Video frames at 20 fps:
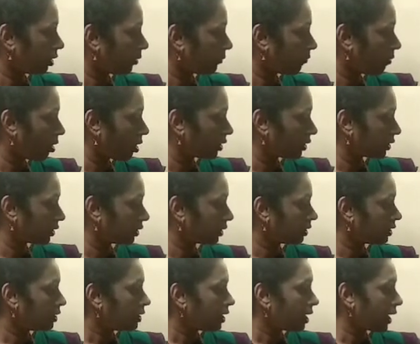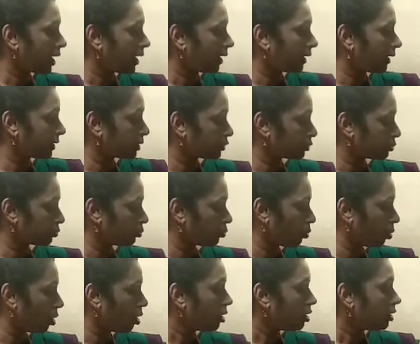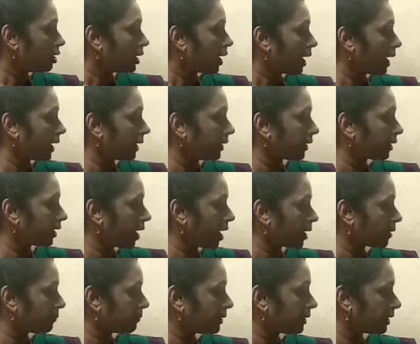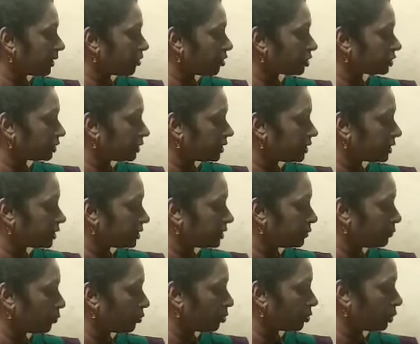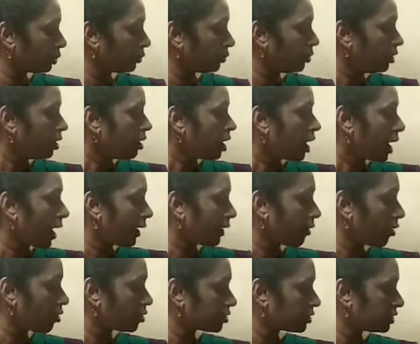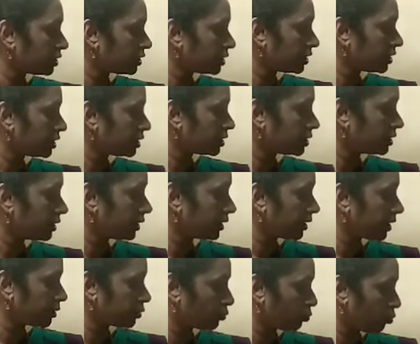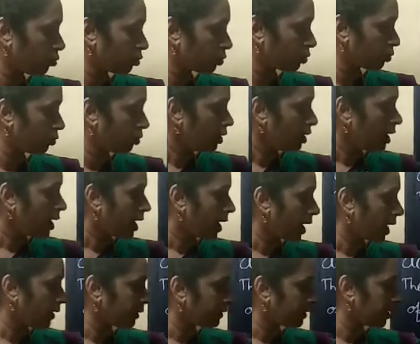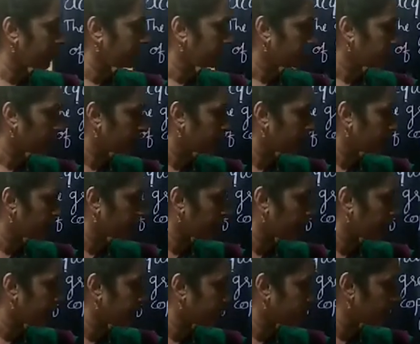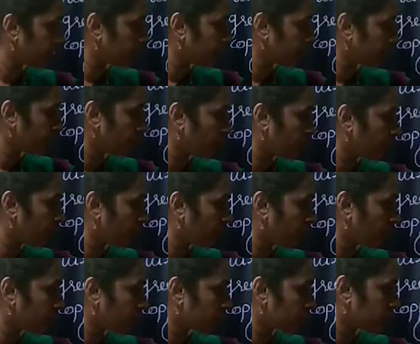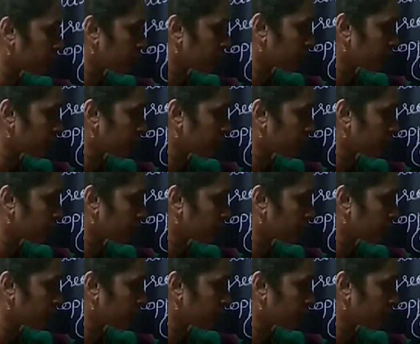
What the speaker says: water H2O and carbon dioxide CO2 and oxygen is written as O2 and then you will get CuOH